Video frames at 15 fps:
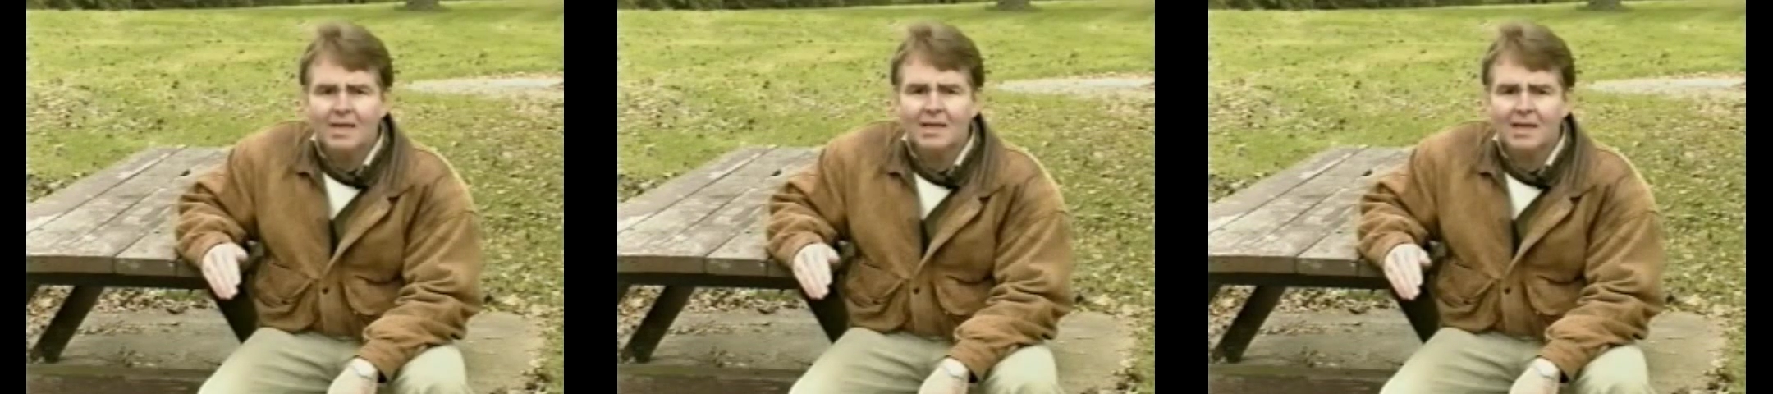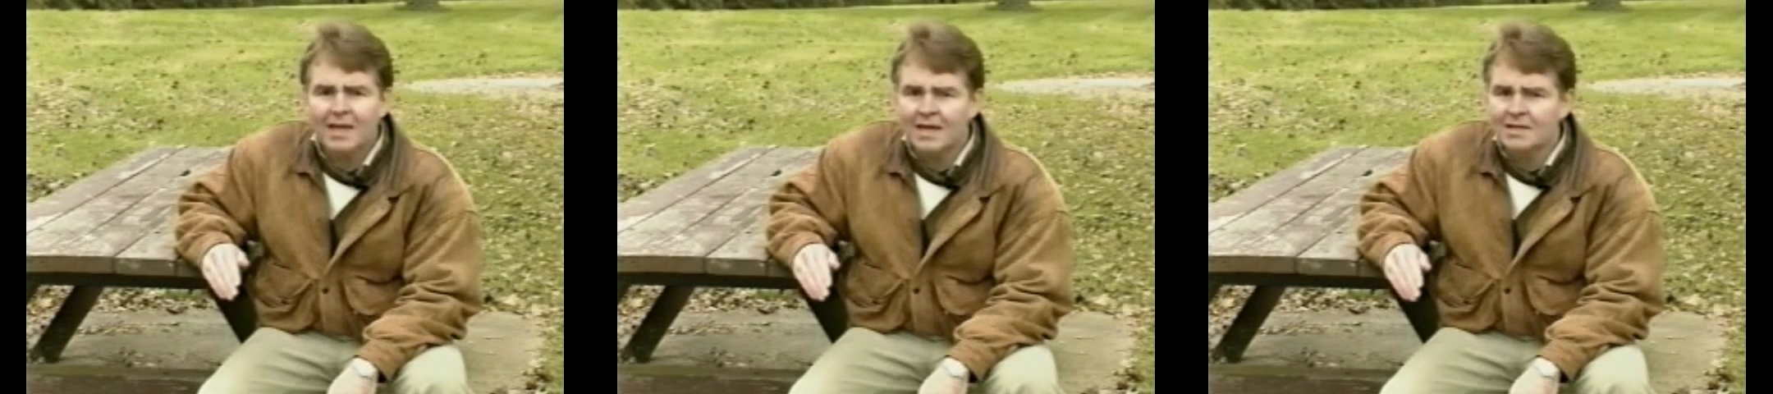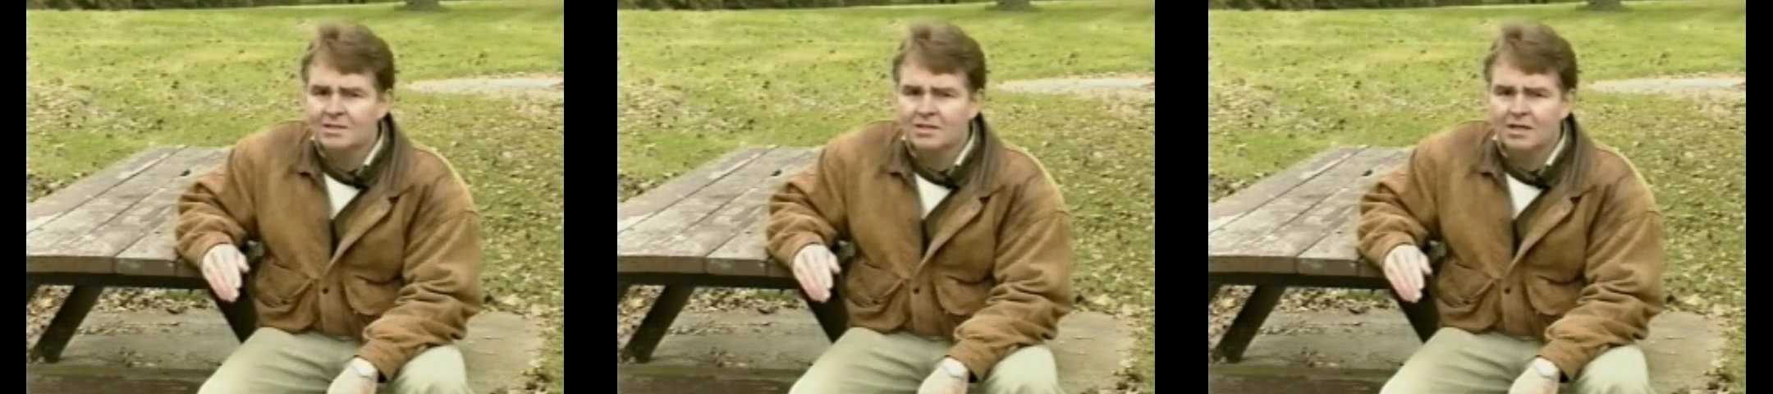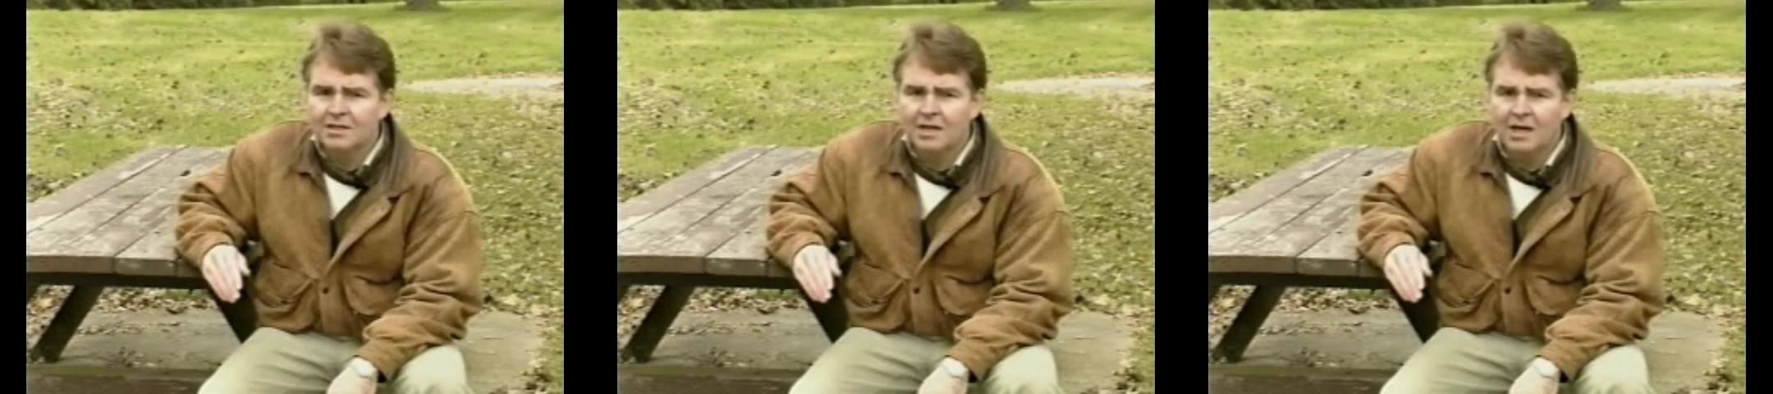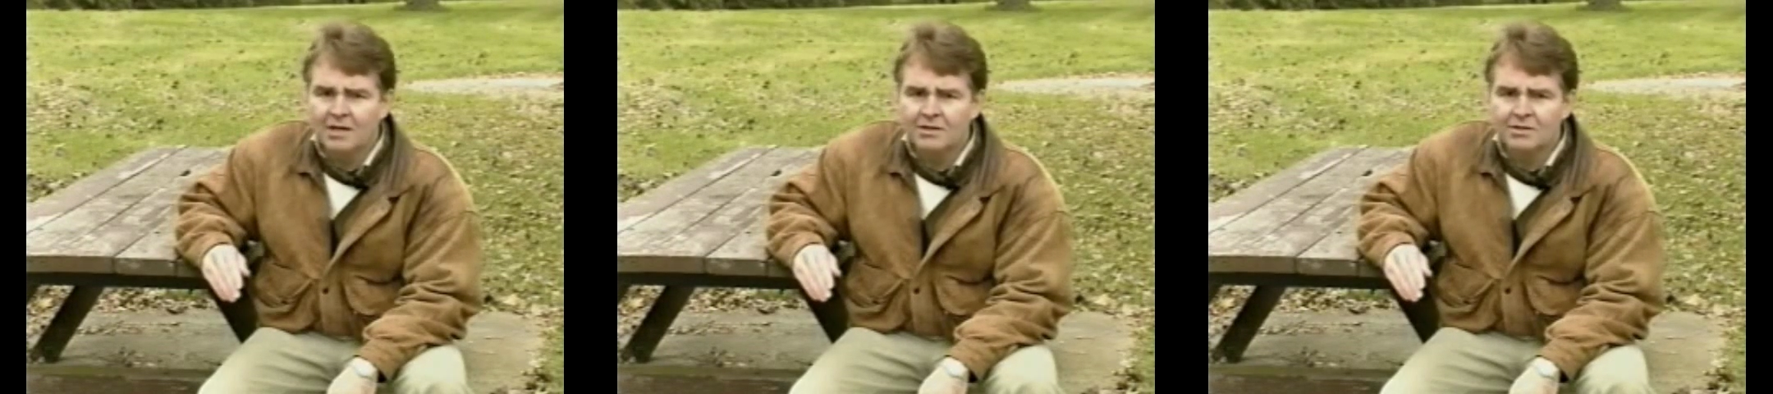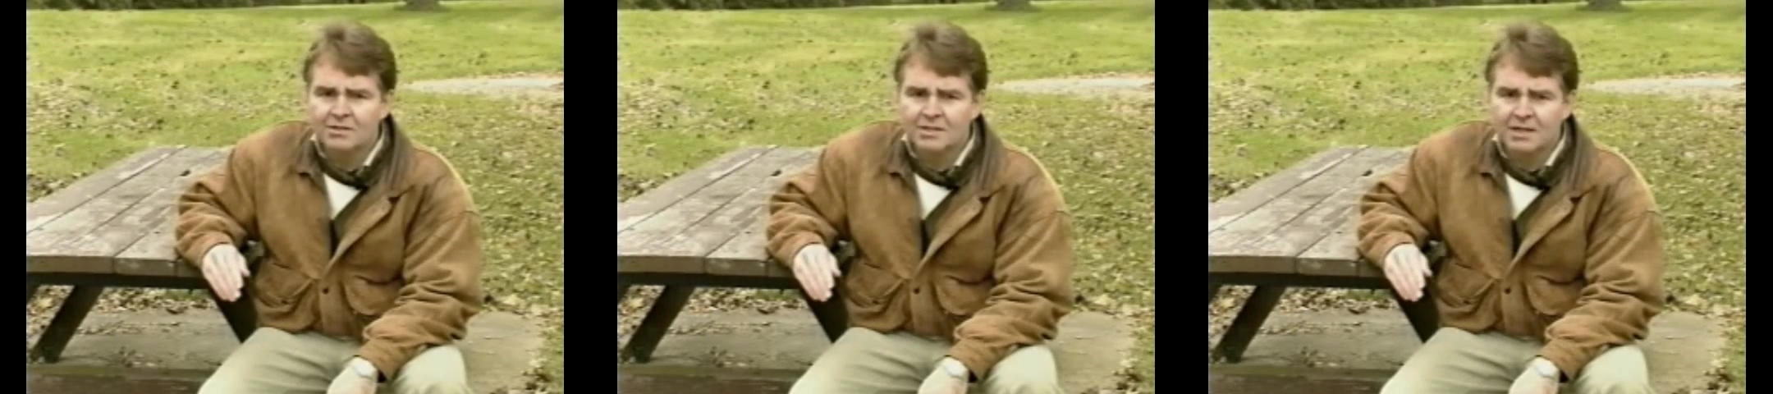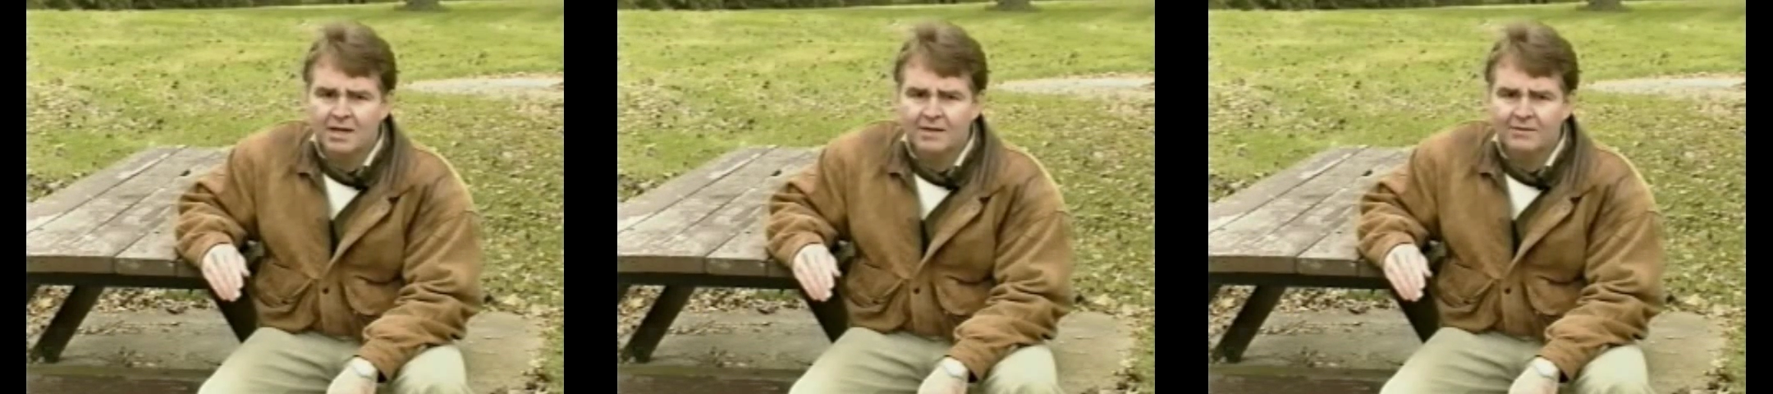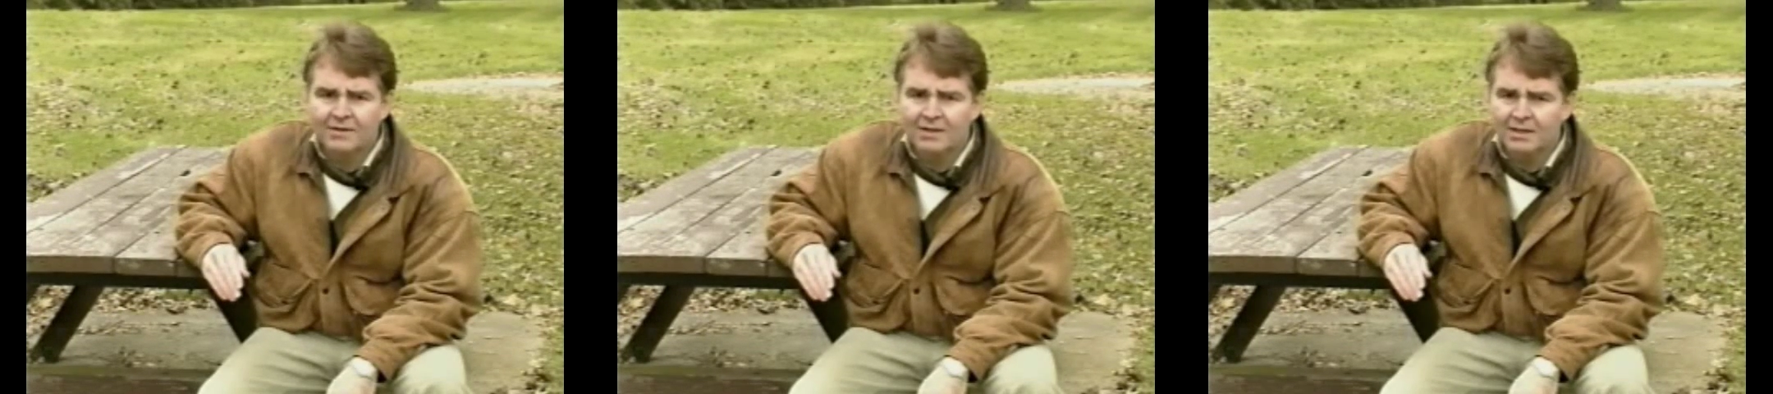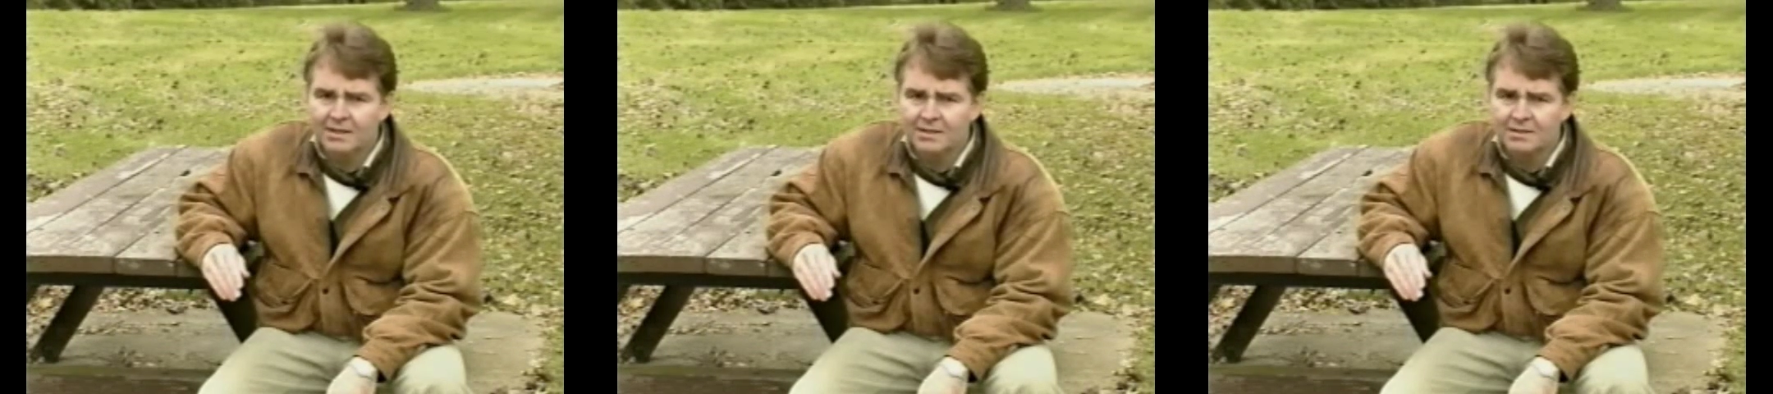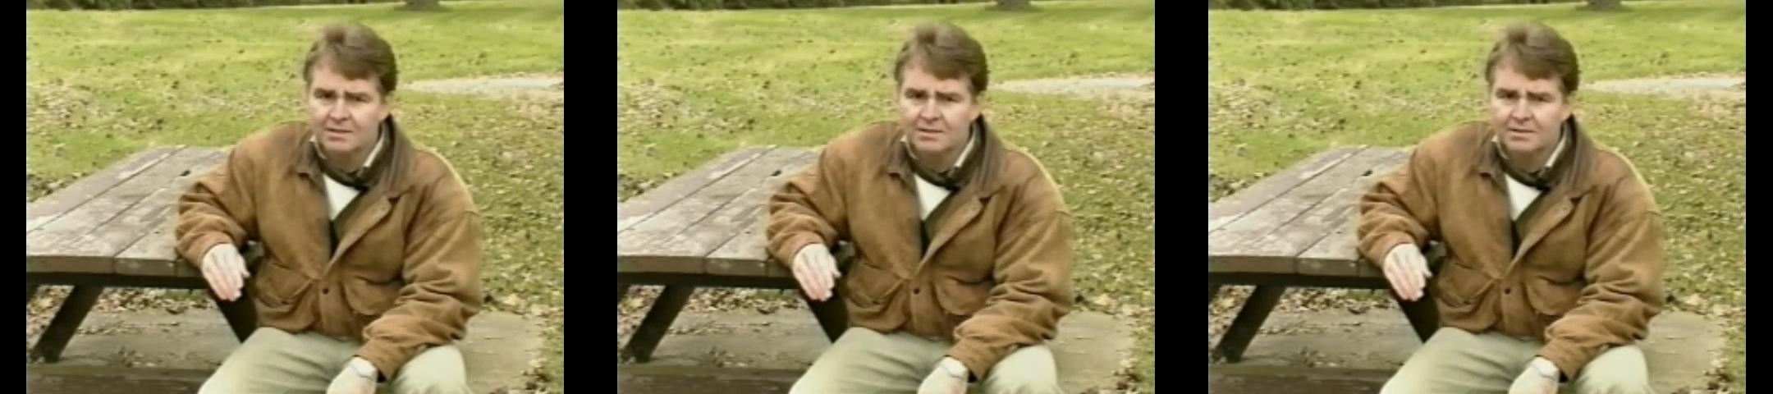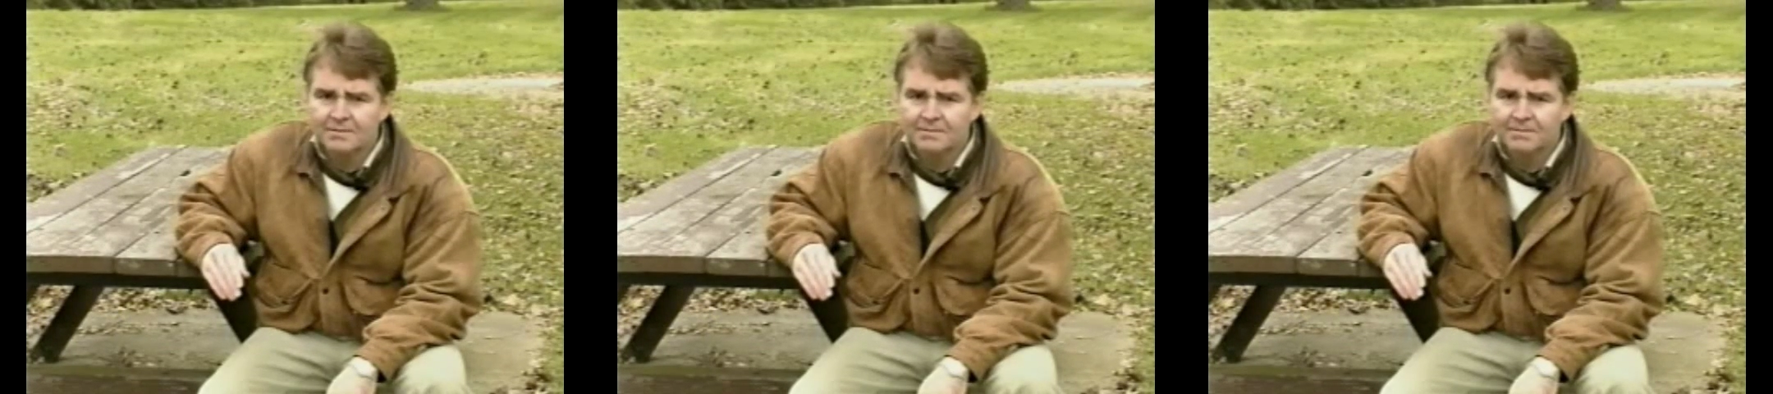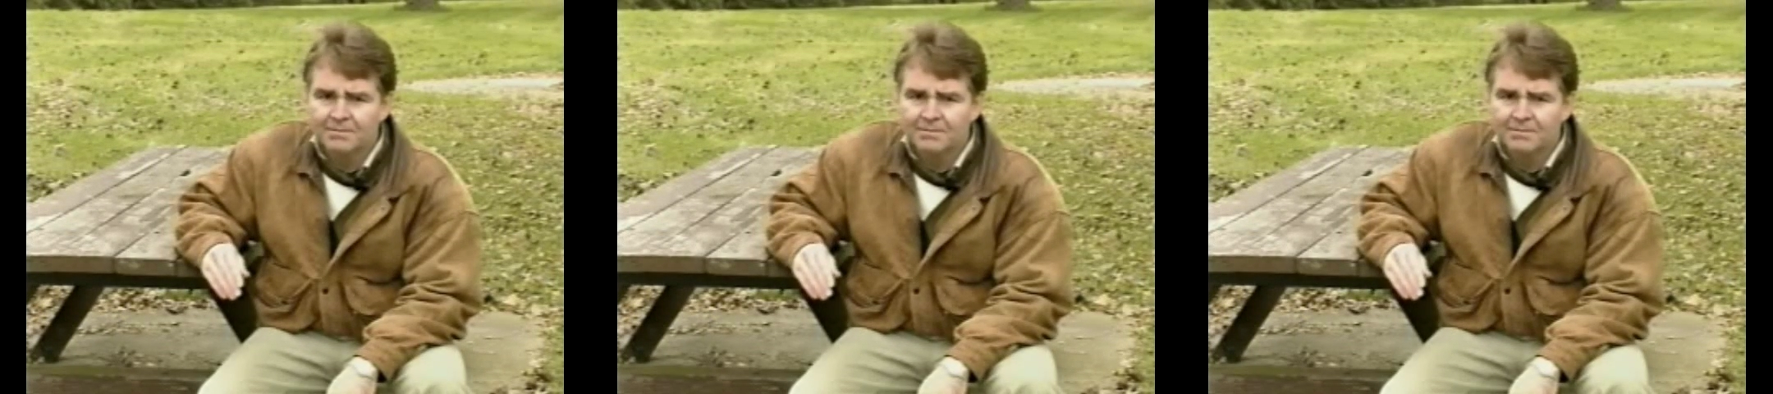catch on the underside of the lids.